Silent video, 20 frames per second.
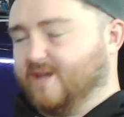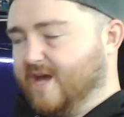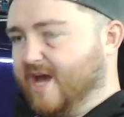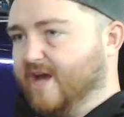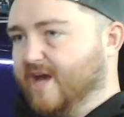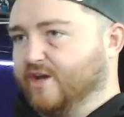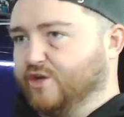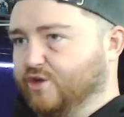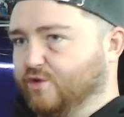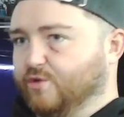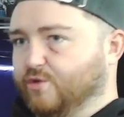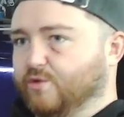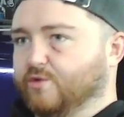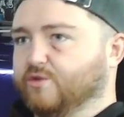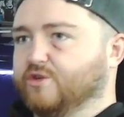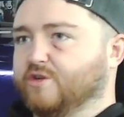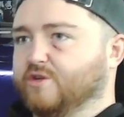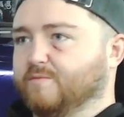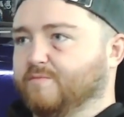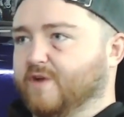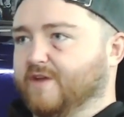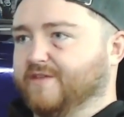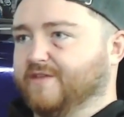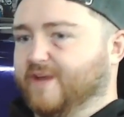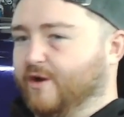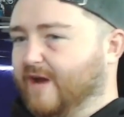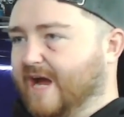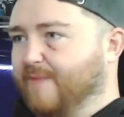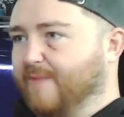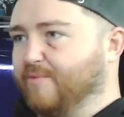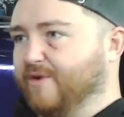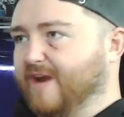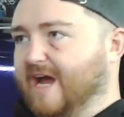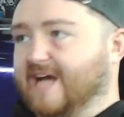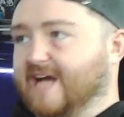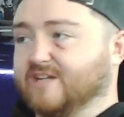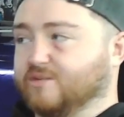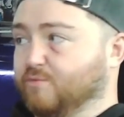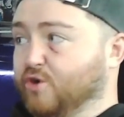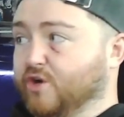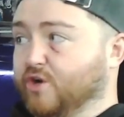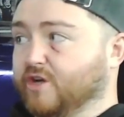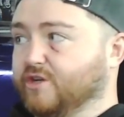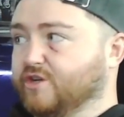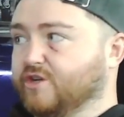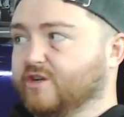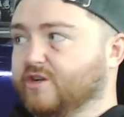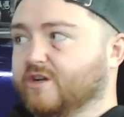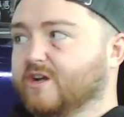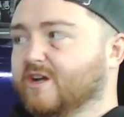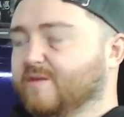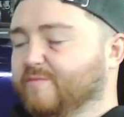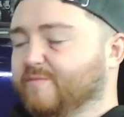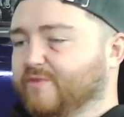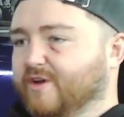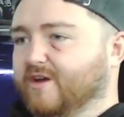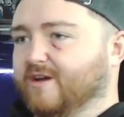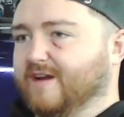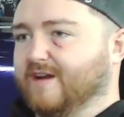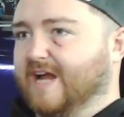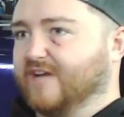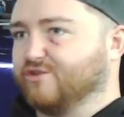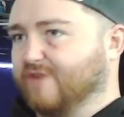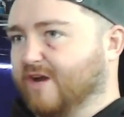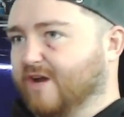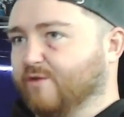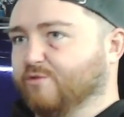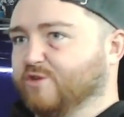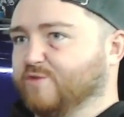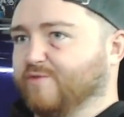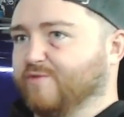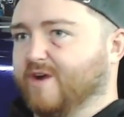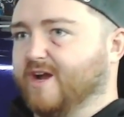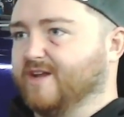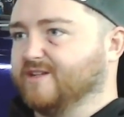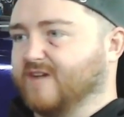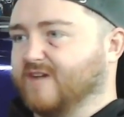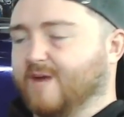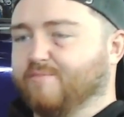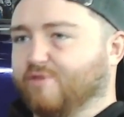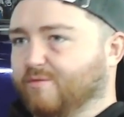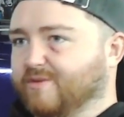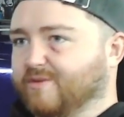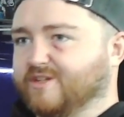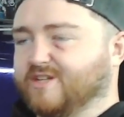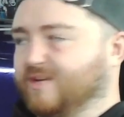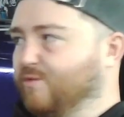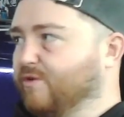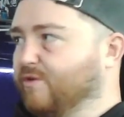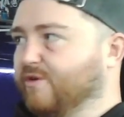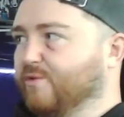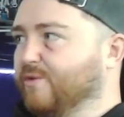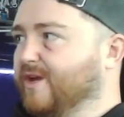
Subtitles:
Yeah, huge. But they don't happen as much. But lateral ankle sprains, I probably see 1 a